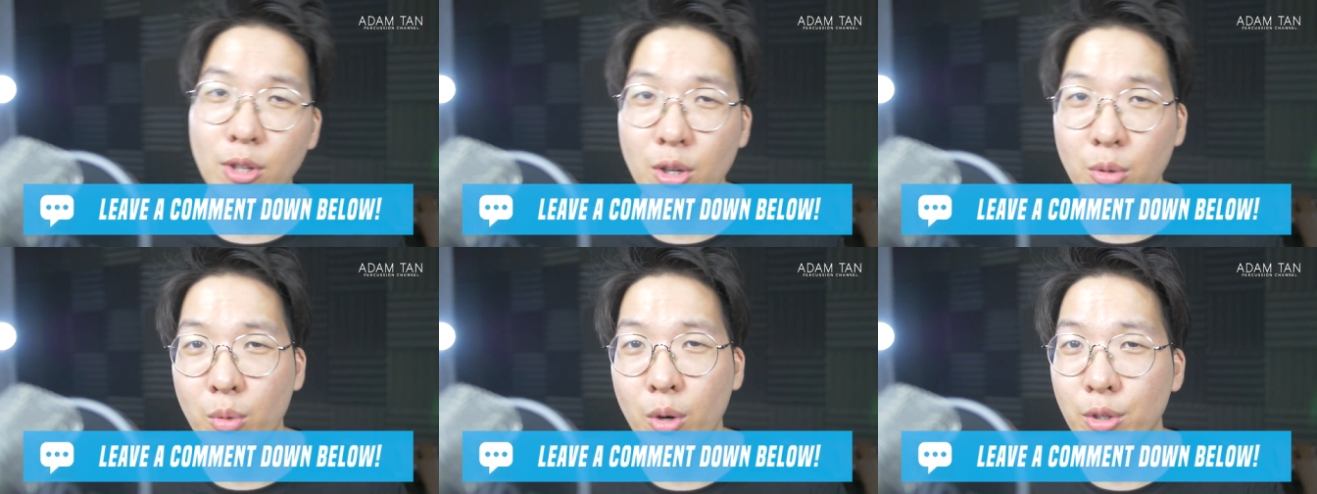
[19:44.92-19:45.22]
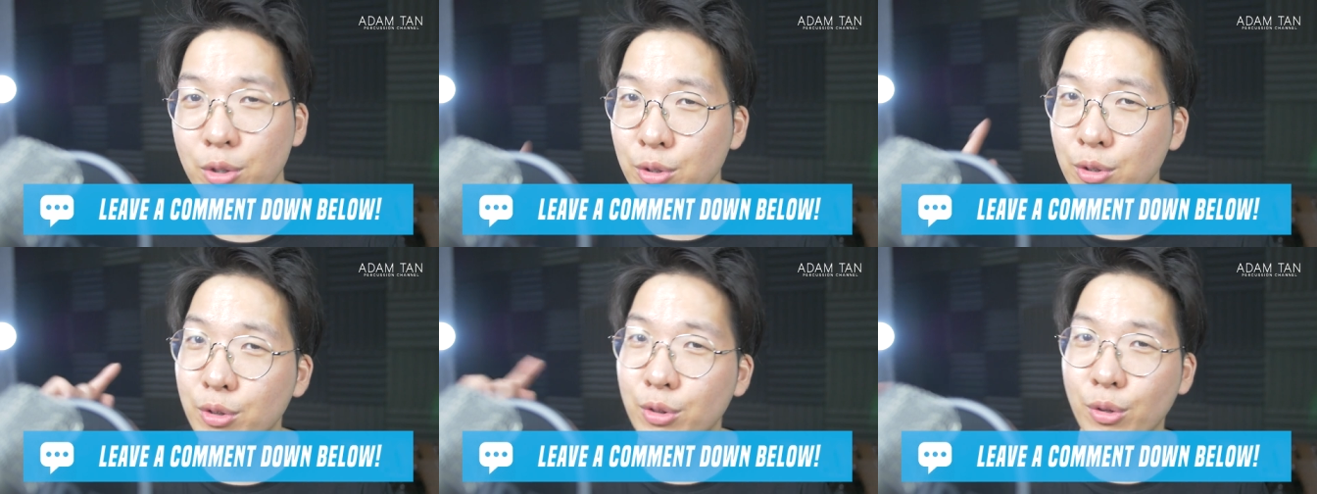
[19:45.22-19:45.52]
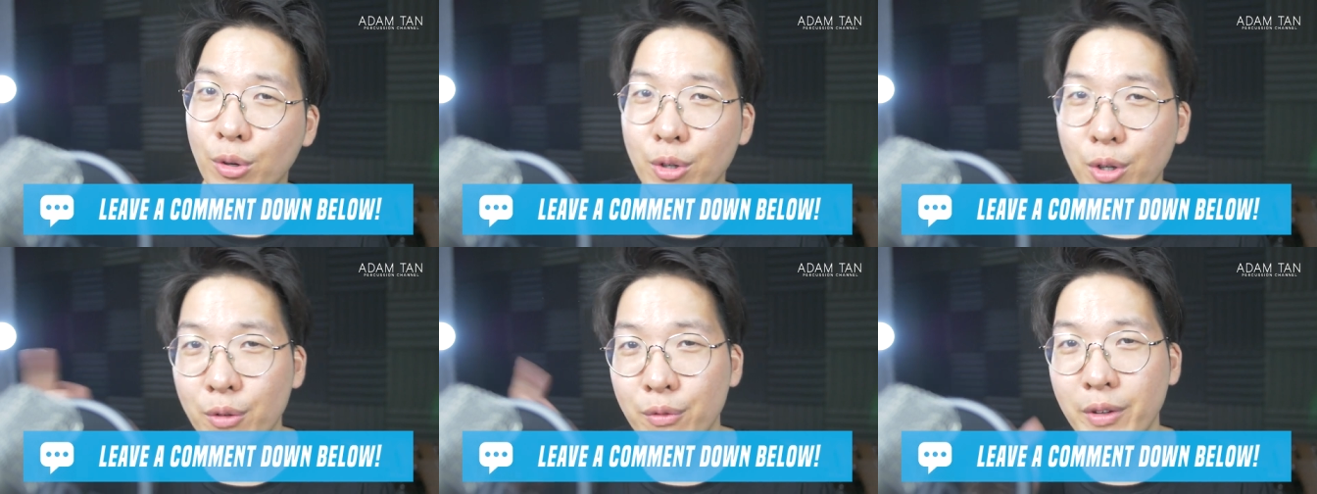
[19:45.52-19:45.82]
below what you
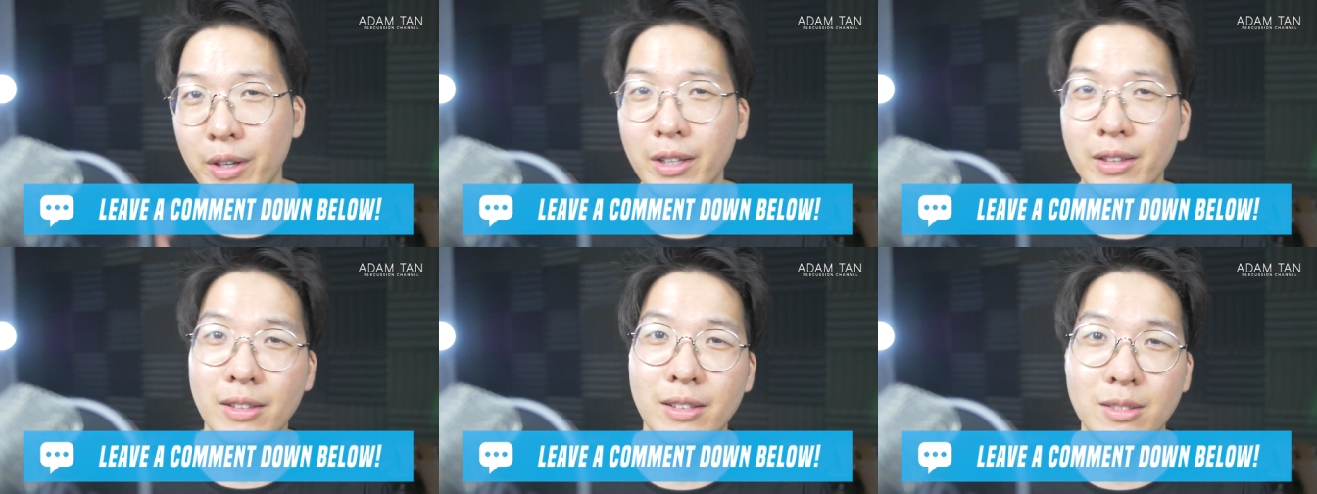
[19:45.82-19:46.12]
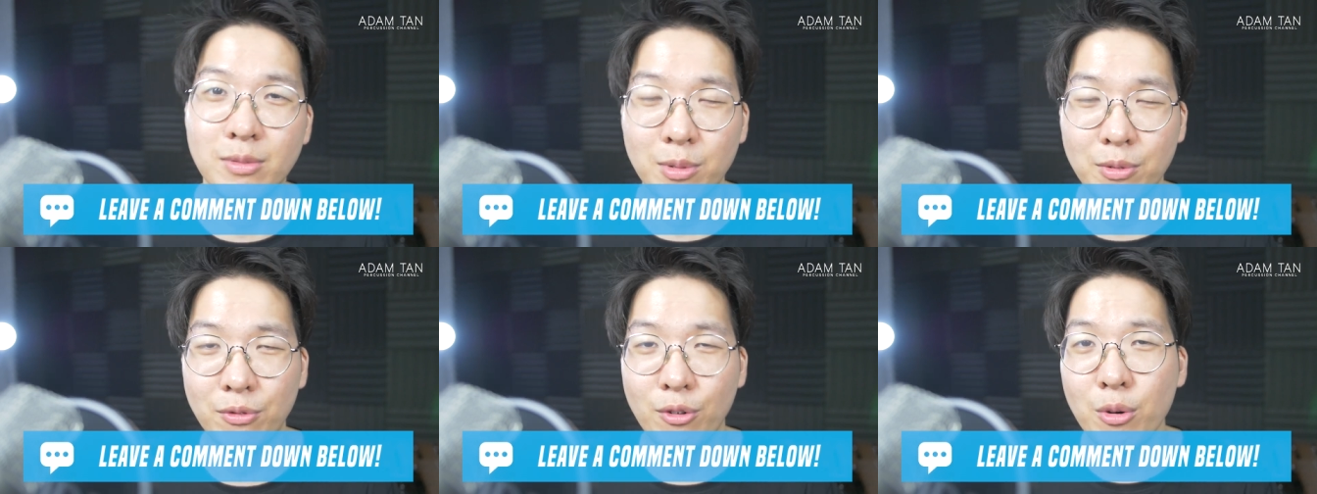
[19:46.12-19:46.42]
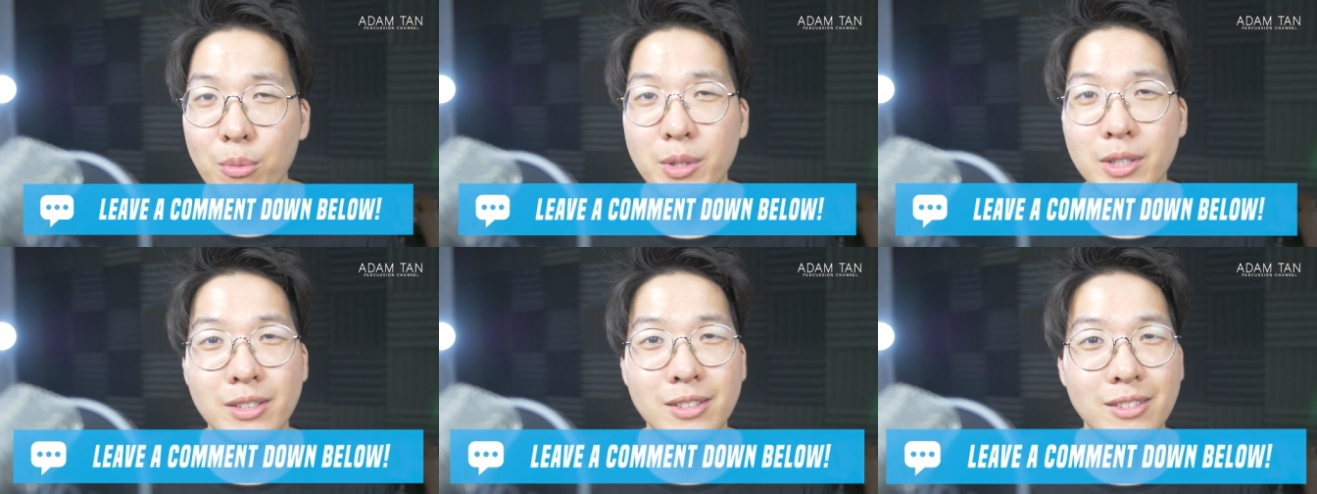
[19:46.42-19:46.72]
thought of Ethan's
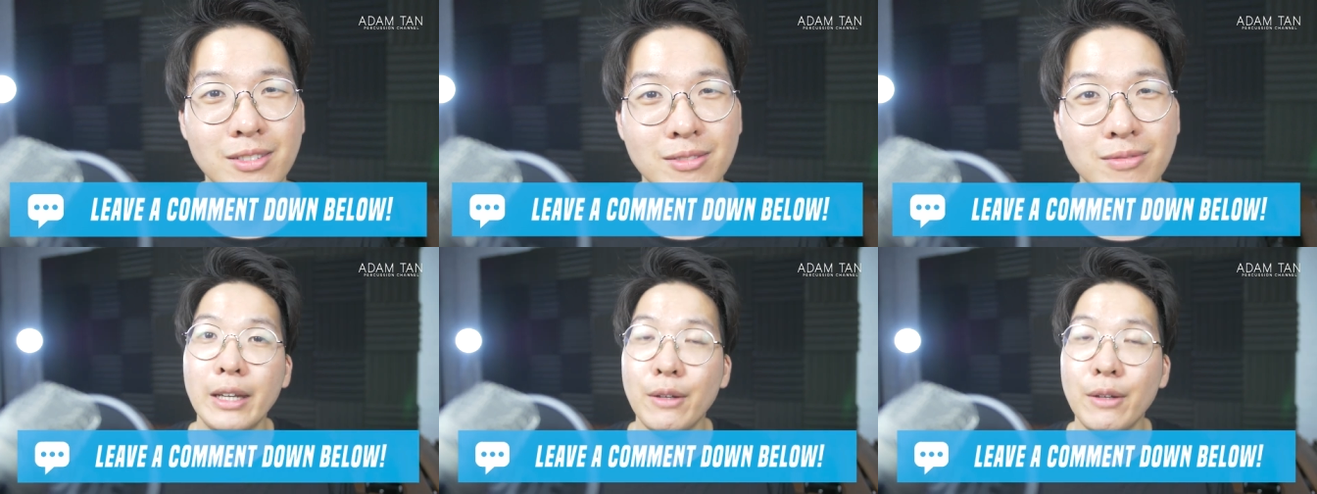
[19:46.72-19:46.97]
performance.